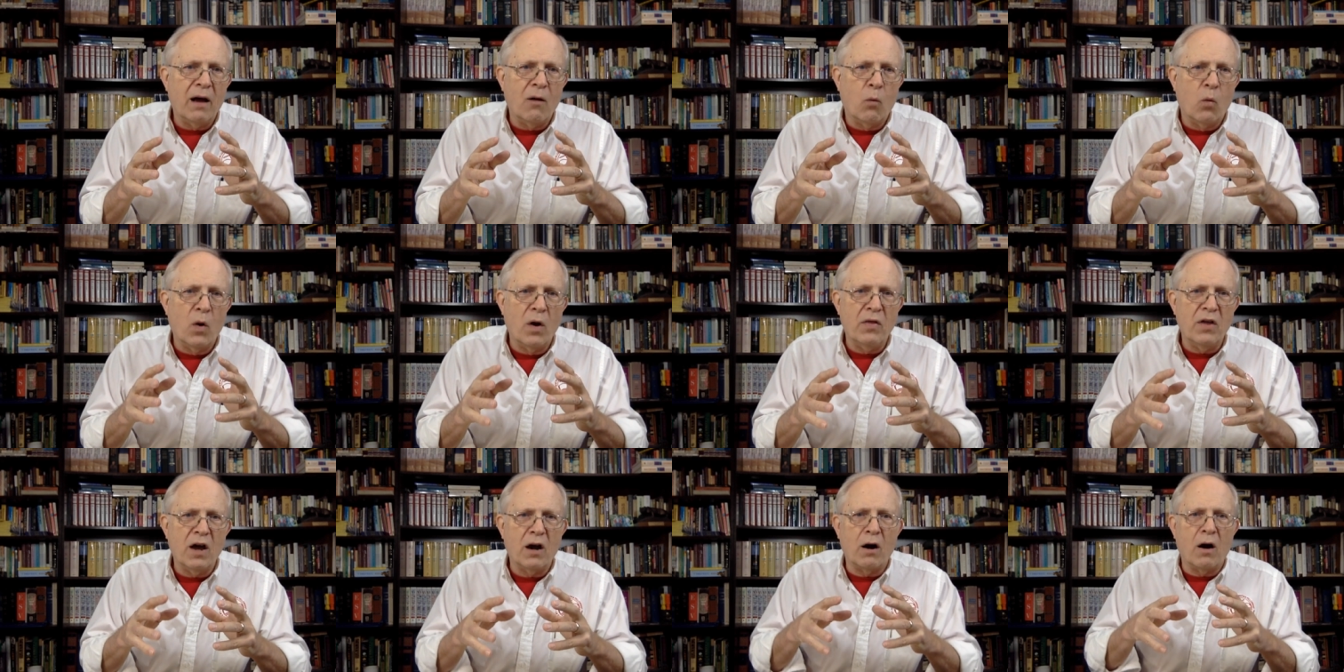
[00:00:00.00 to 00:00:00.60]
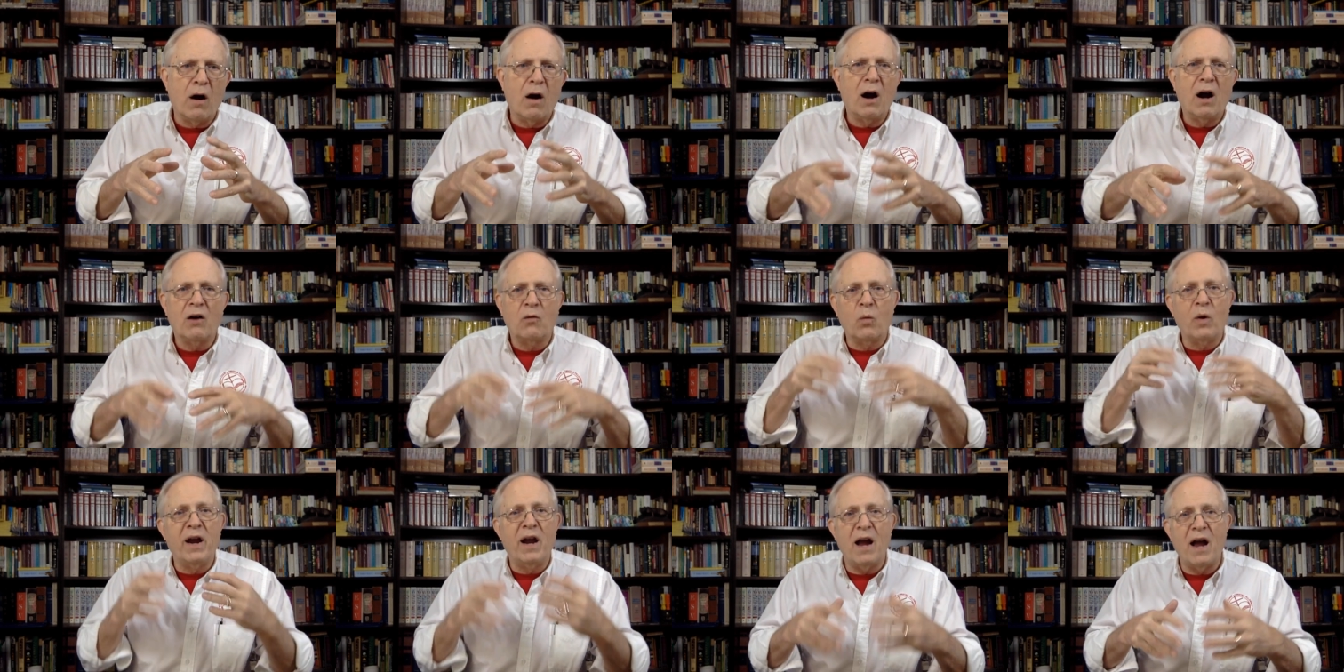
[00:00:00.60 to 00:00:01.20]
within our
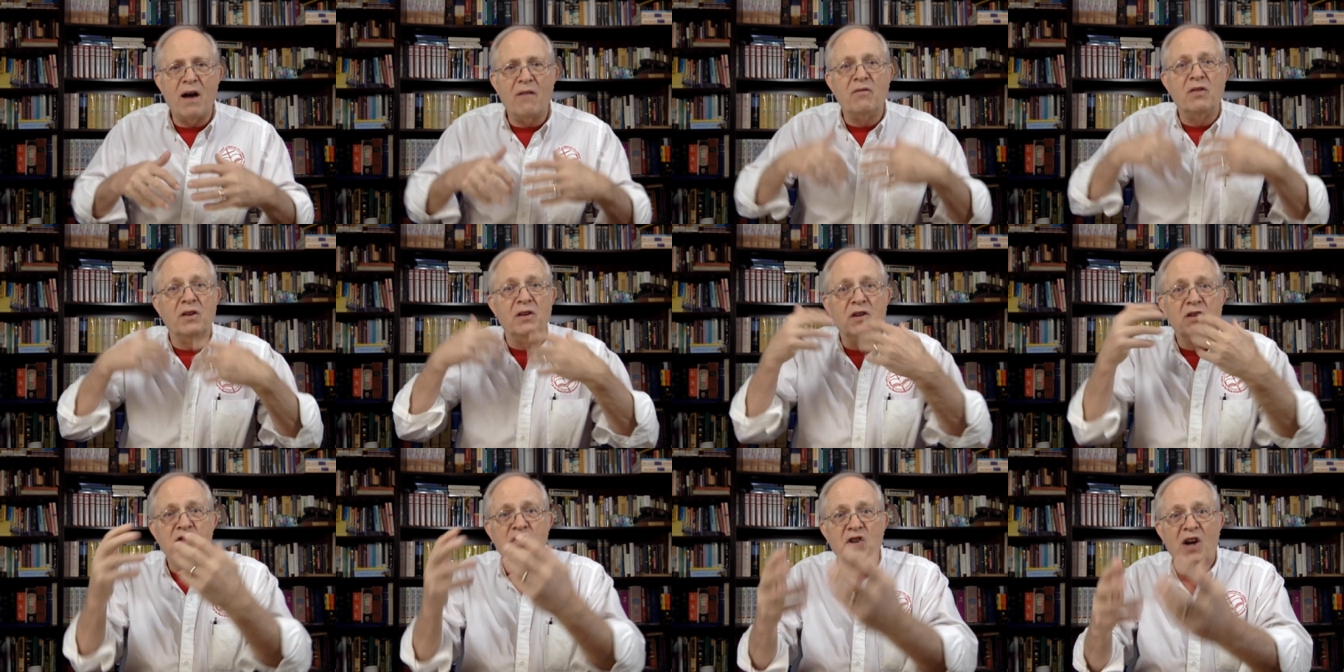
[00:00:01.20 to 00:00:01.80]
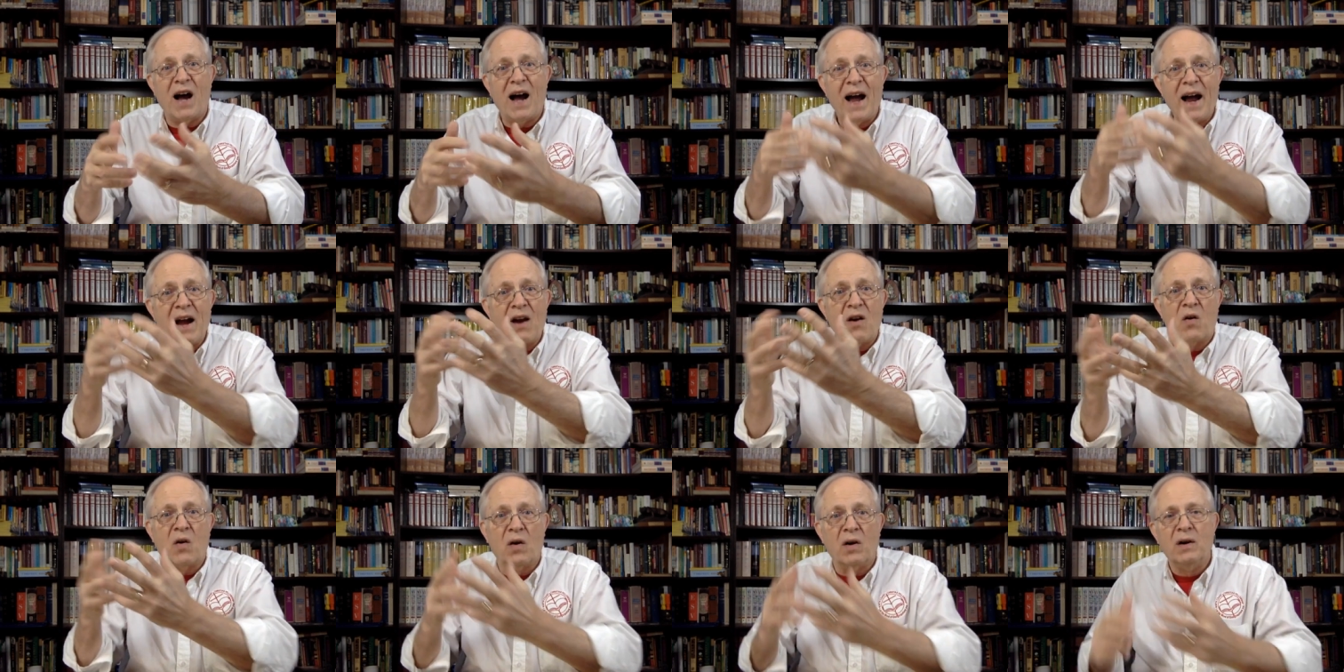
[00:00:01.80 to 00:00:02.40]
heart, we have the
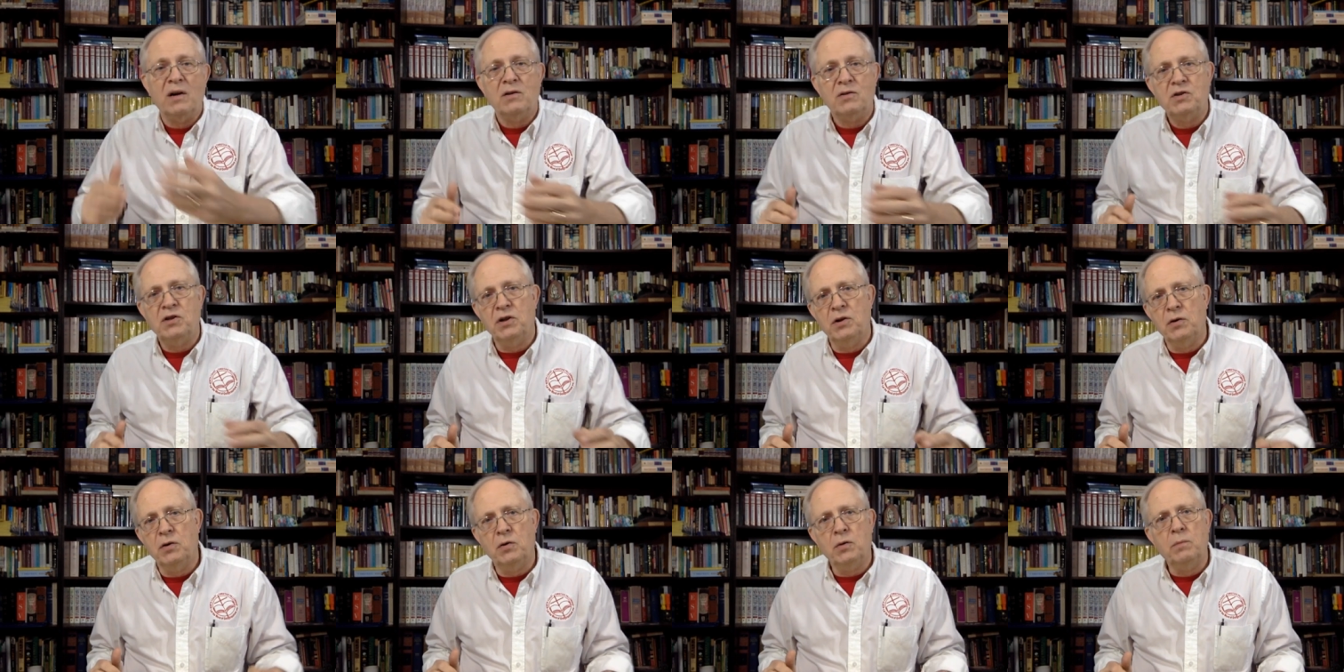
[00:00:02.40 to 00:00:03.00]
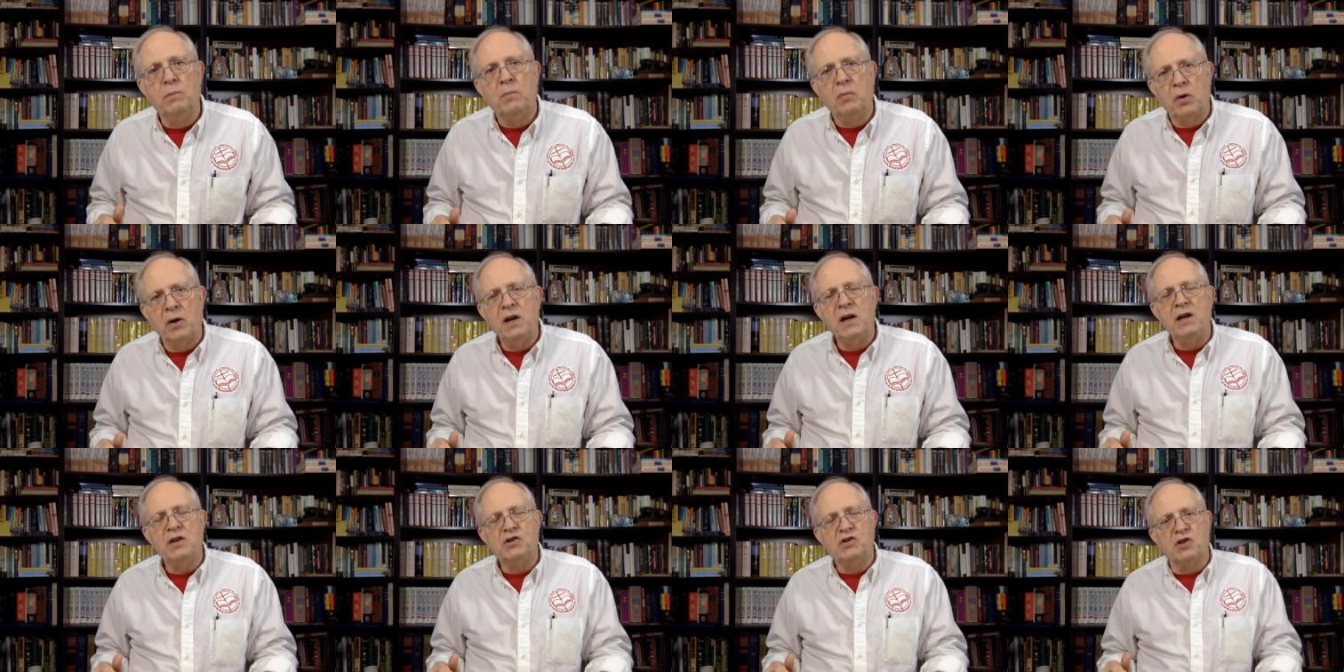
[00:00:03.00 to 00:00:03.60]
desire to
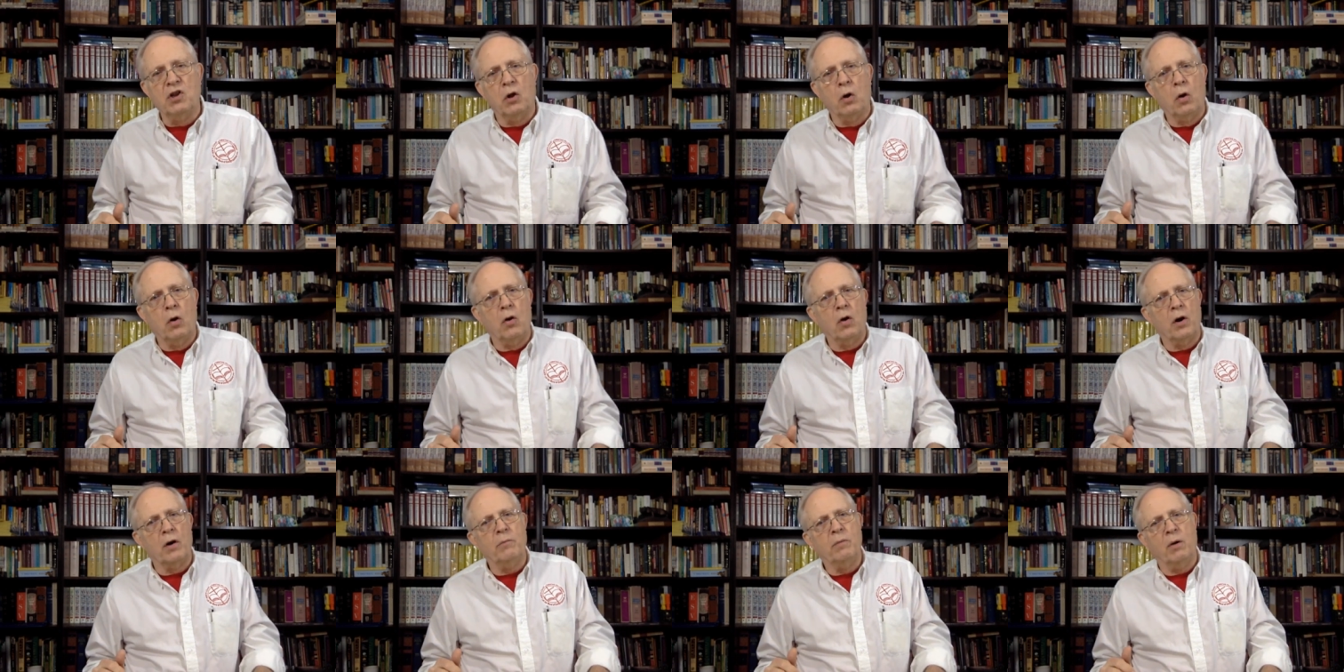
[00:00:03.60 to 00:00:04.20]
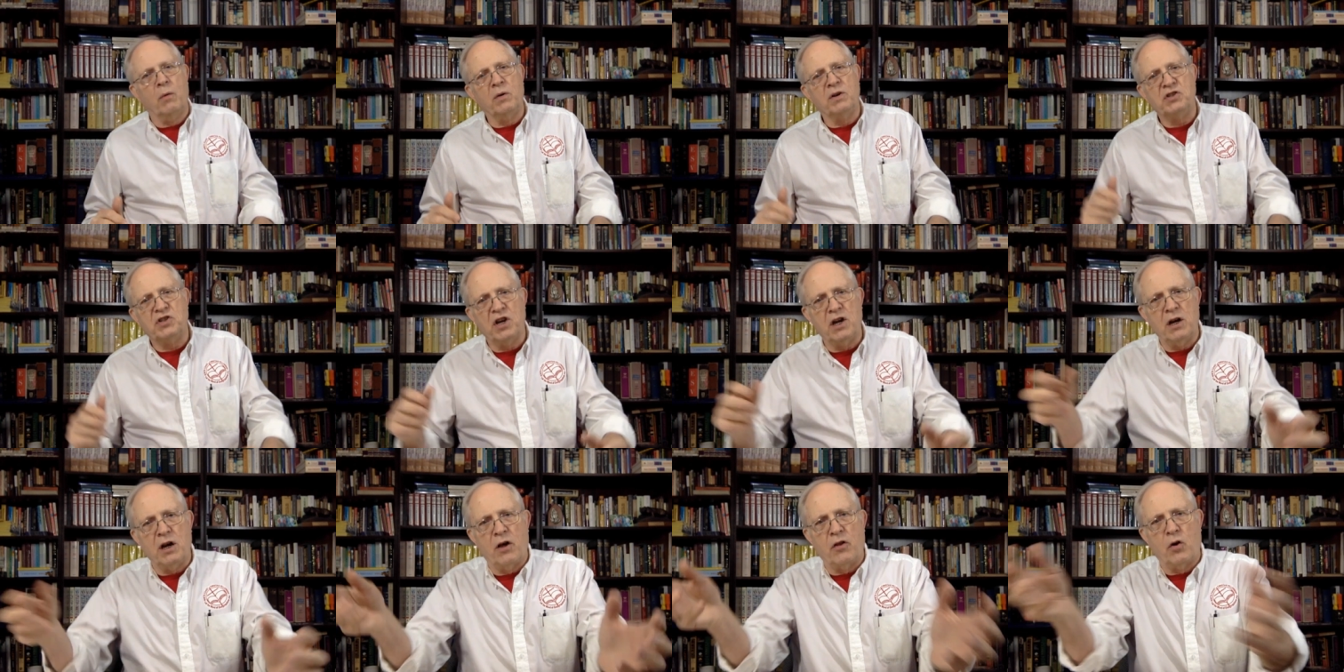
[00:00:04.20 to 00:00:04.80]
please the Lord, but we
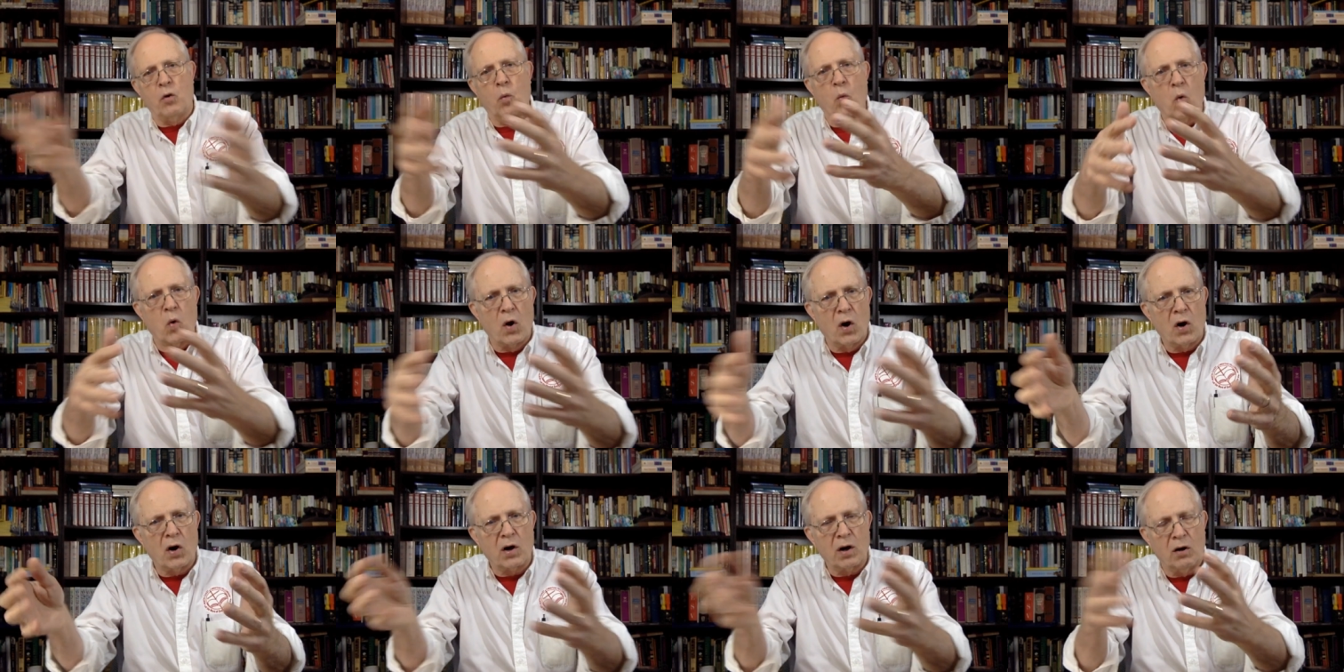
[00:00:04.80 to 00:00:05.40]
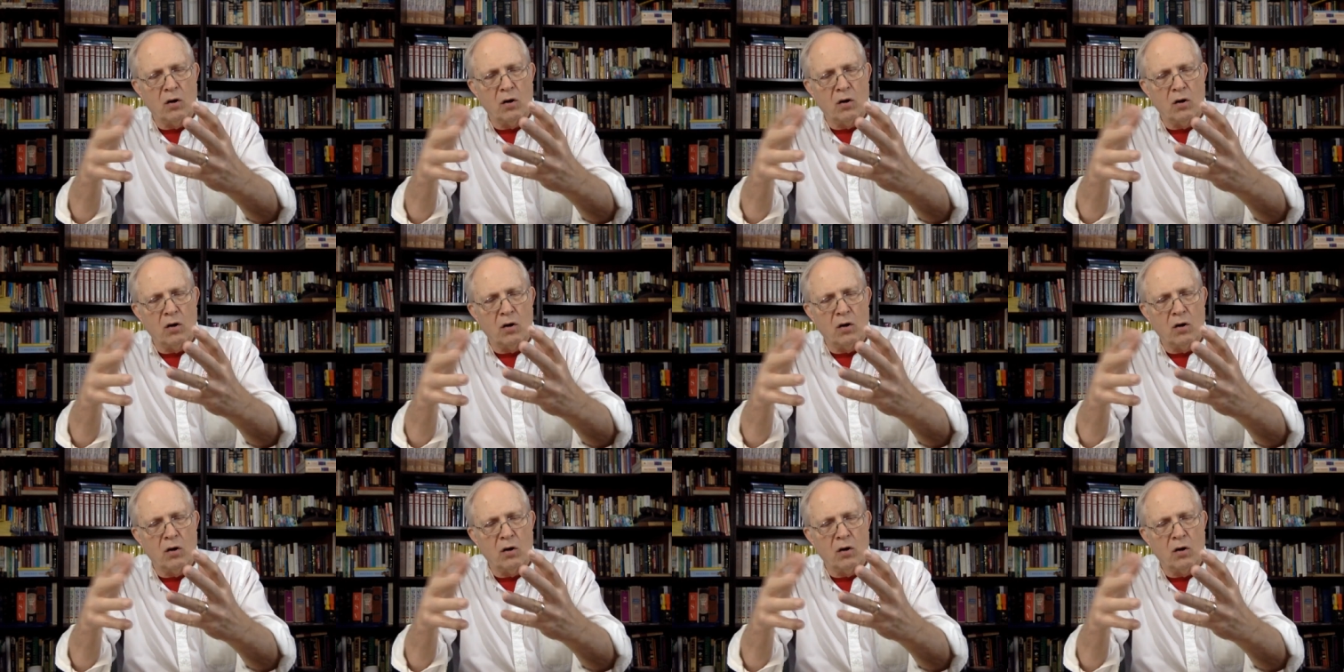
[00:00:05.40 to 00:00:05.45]
see another work,